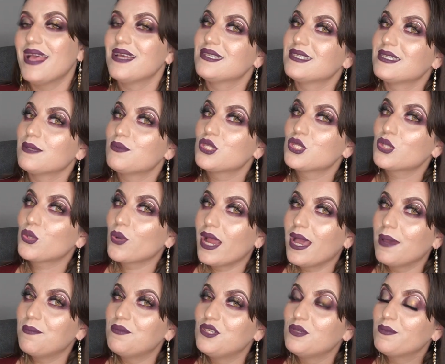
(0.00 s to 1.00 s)

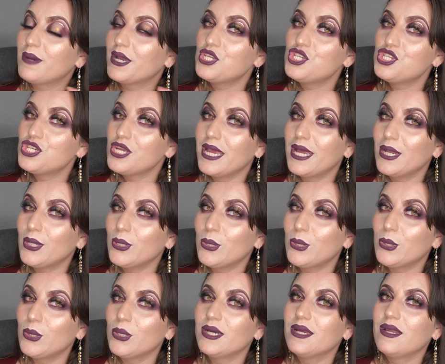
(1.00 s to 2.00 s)
Subscribe to my
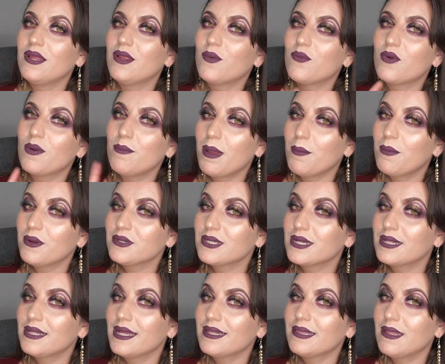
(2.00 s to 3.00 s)
channel. Remember to
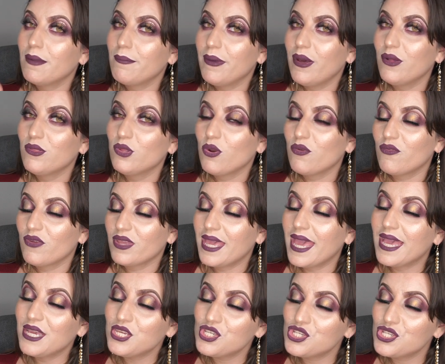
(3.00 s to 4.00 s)
click the bell
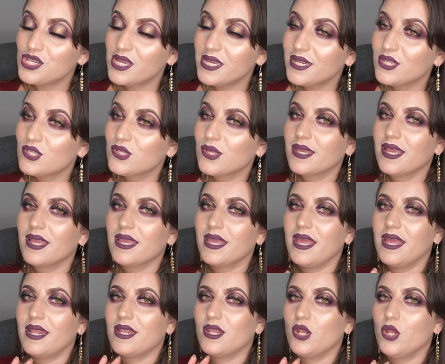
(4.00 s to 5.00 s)
notification so you can
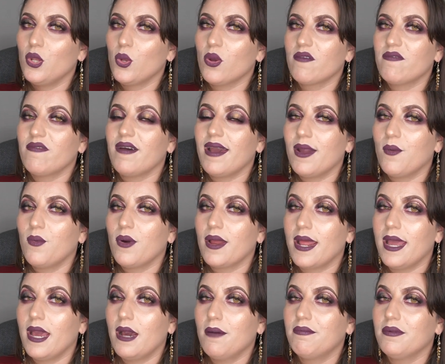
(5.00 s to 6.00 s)
get notified when
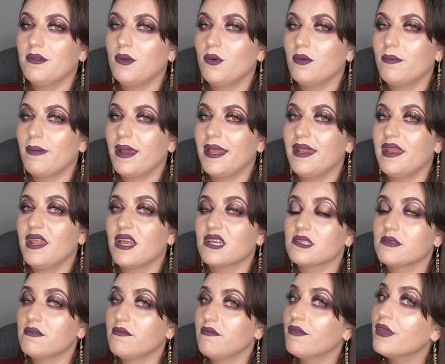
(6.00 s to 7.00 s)
I upload my
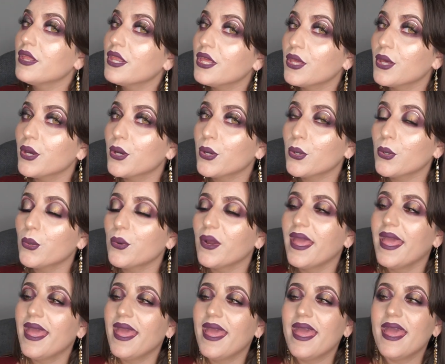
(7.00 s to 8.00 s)
next video.
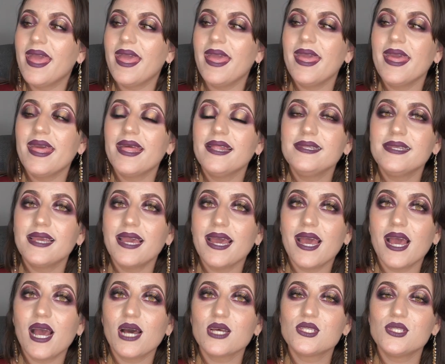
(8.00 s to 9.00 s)
And yeah,
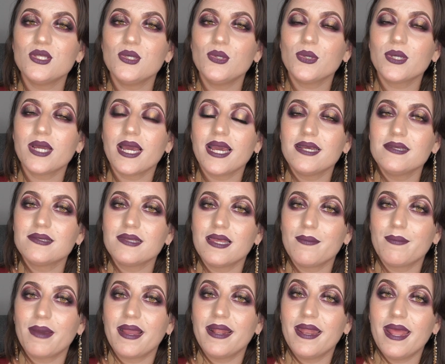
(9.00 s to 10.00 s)
I'll see you guys in
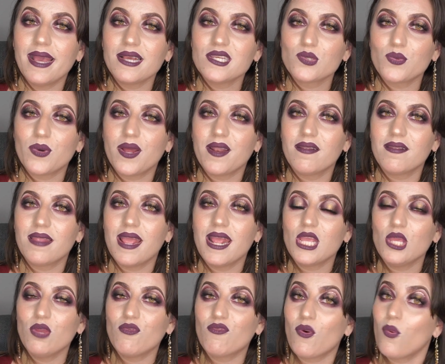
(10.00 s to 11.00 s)
my next one.
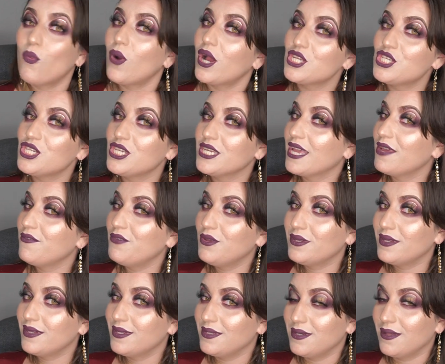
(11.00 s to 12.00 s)
Thank you for watching if you
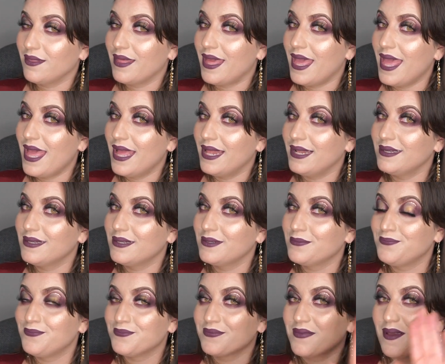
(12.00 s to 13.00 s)
did until the end.
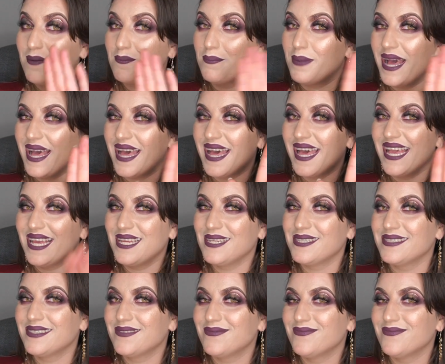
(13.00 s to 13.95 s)
Bye!